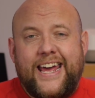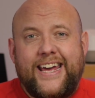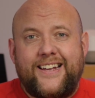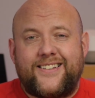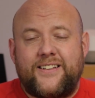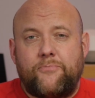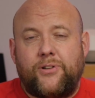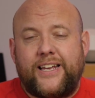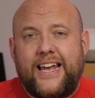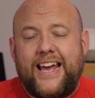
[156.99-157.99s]
it's
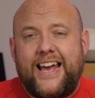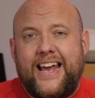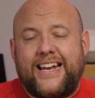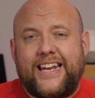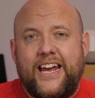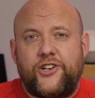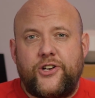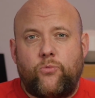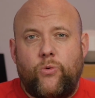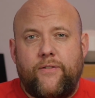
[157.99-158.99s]
simply
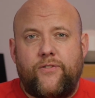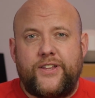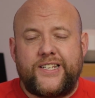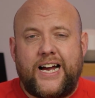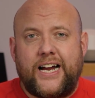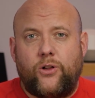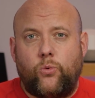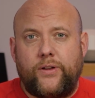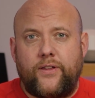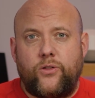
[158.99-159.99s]
engaging with the tile
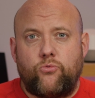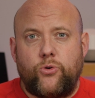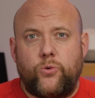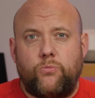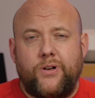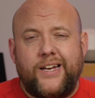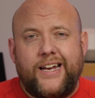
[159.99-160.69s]
within the room.